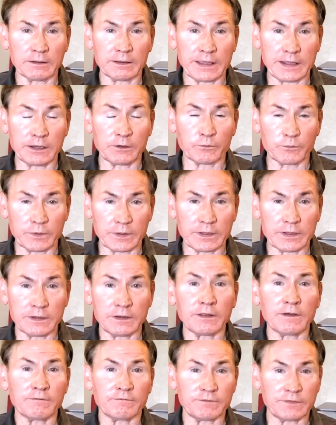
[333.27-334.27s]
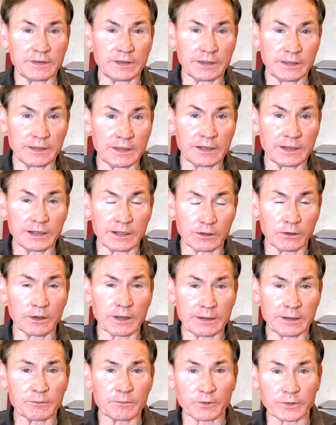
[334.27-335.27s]
getting rid of the illegal
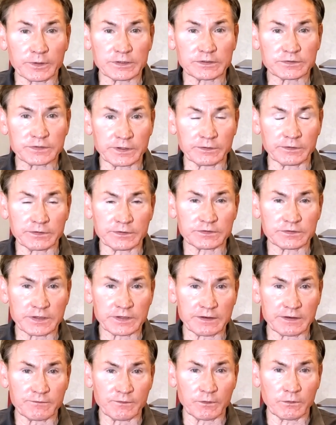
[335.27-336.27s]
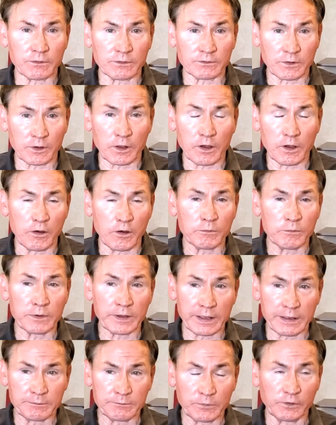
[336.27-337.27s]
immigrants here in the state of Oklahoma
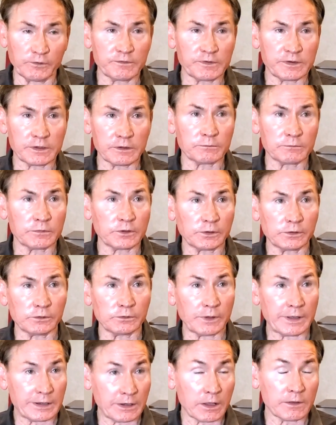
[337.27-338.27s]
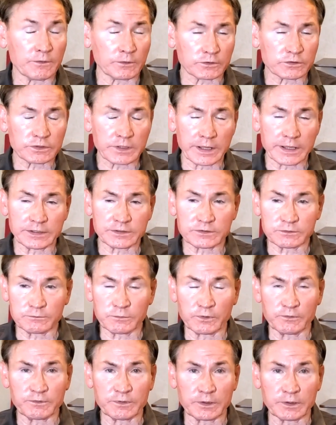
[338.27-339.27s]
and moving them to, in other states, and
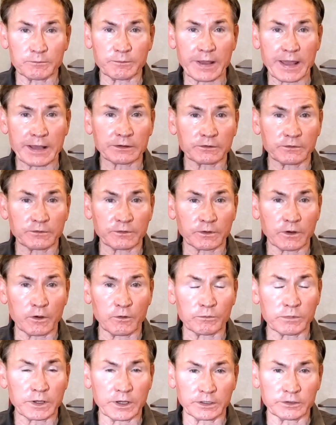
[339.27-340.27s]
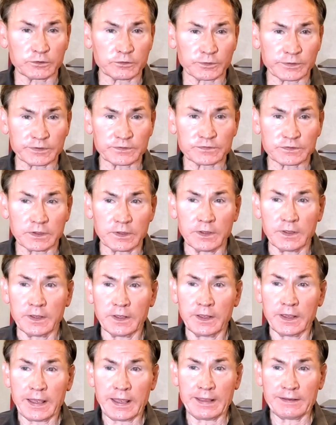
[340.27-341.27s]
moving them back to their home countries,
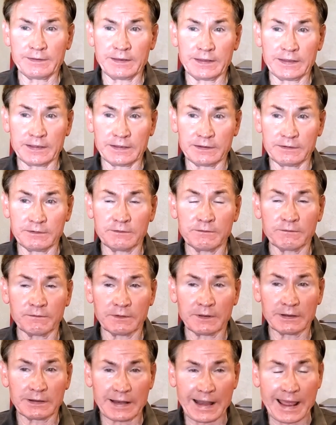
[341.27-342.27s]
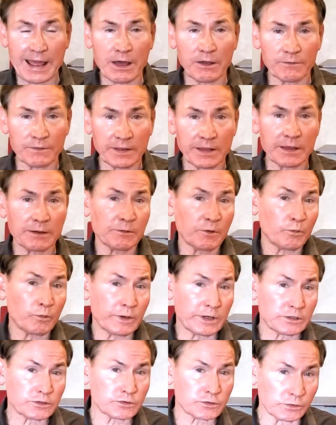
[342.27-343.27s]
and then allow them of
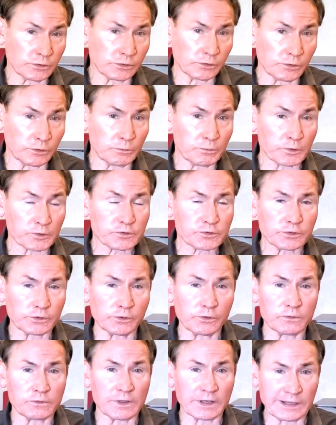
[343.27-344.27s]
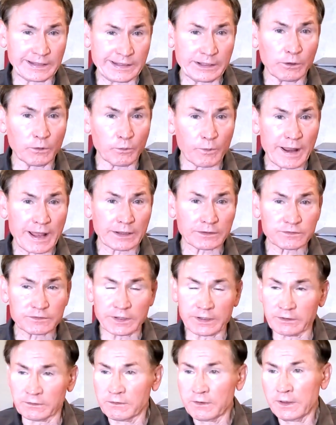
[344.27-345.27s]
which to pursue the legal routes.
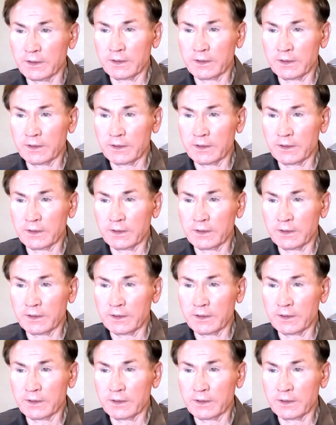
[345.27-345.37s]
Now,